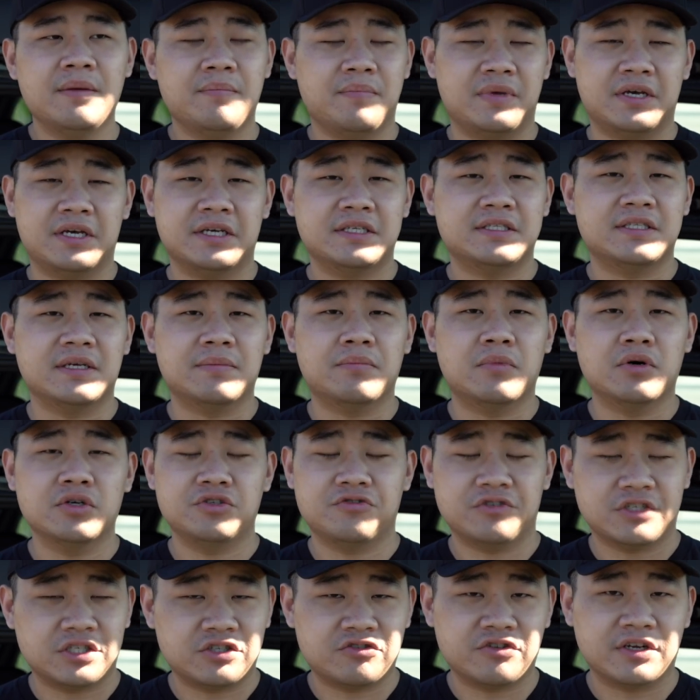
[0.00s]
because the
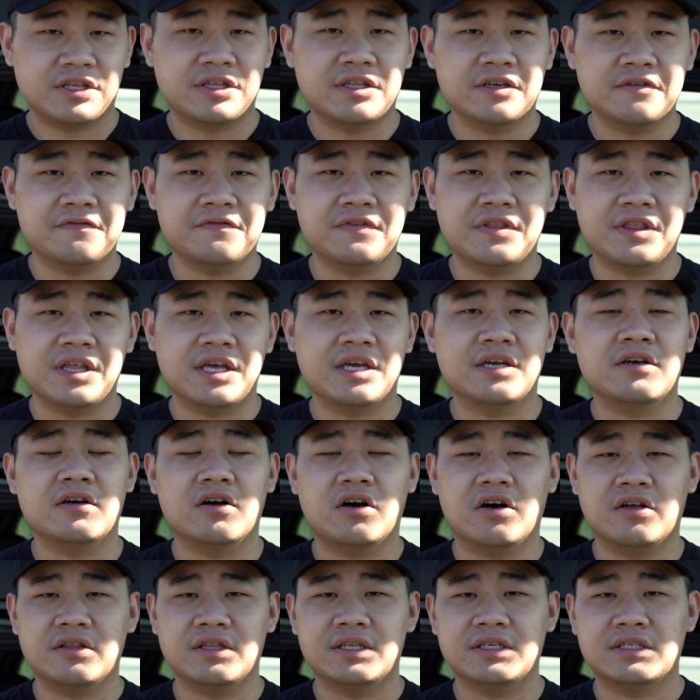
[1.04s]
most restrictive thing
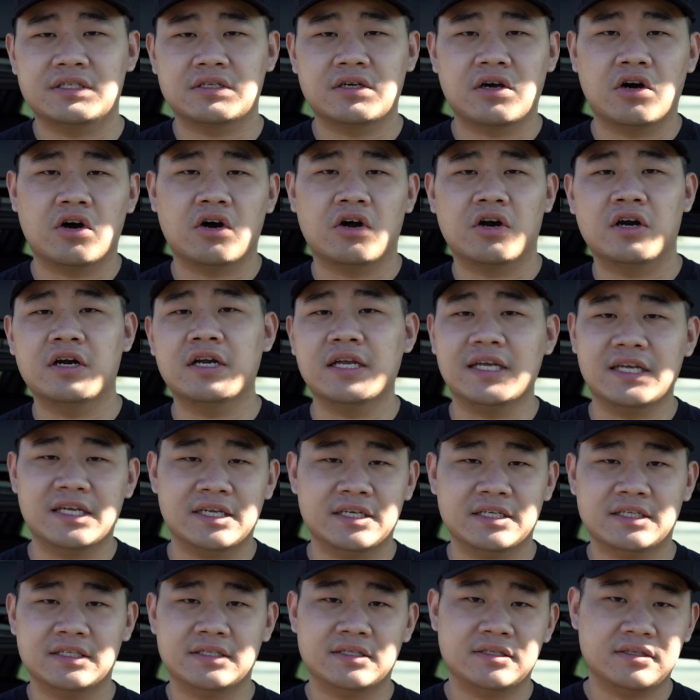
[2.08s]
on this car
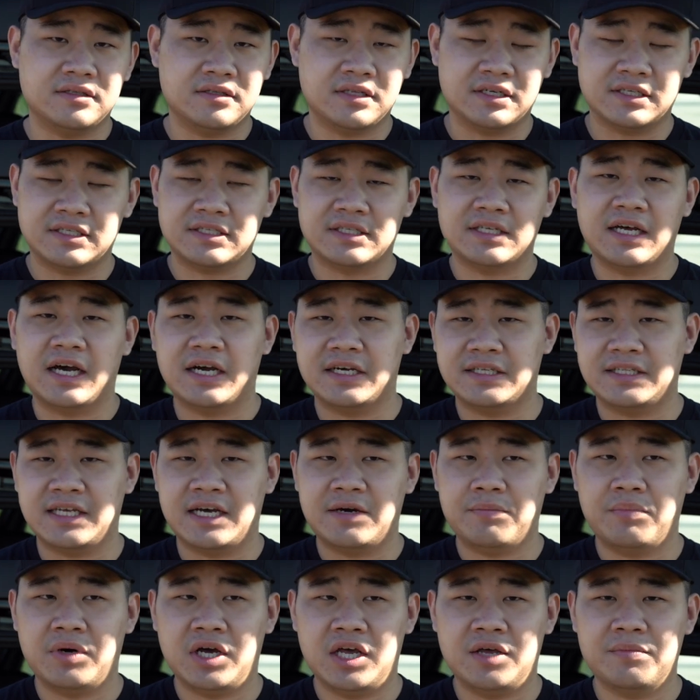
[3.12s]
is the stock
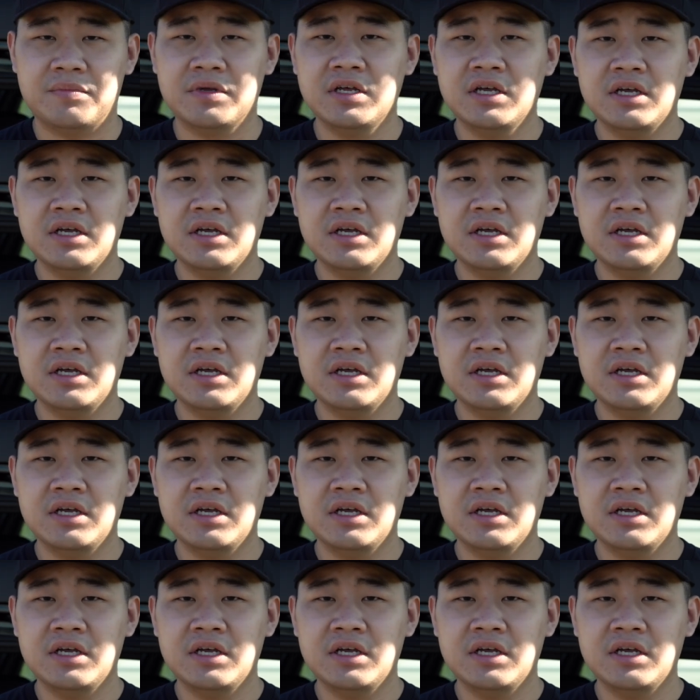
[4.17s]
downpipe.